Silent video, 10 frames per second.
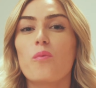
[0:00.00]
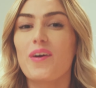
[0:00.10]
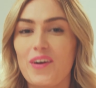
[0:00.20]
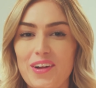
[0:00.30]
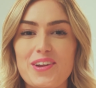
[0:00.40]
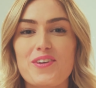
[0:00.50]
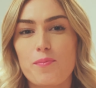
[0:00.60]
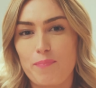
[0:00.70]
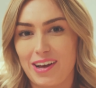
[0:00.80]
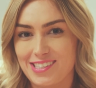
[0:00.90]
We all know the
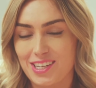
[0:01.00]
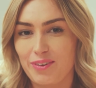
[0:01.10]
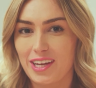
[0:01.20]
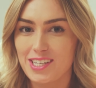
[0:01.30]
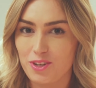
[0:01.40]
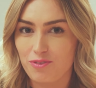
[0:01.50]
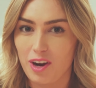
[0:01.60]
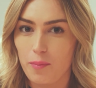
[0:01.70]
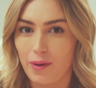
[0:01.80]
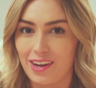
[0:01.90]
best thing we can do for
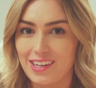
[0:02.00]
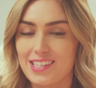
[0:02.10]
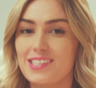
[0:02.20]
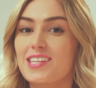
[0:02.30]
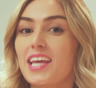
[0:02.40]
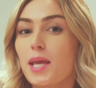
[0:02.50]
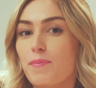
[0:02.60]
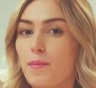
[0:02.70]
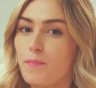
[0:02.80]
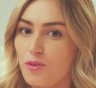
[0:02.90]
our bodies is to keep
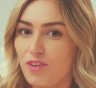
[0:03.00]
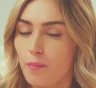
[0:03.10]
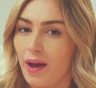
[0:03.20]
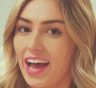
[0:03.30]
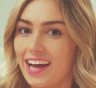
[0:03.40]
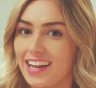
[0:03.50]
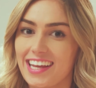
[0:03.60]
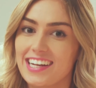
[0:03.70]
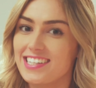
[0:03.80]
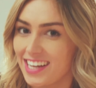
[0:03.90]
them moving by adding in
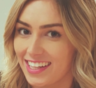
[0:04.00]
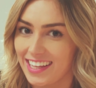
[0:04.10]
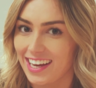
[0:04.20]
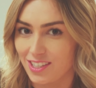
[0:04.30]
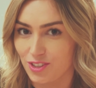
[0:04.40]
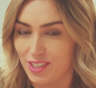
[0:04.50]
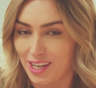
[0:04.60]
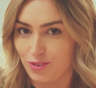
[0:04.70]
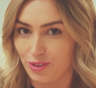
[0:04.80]
a daily exercise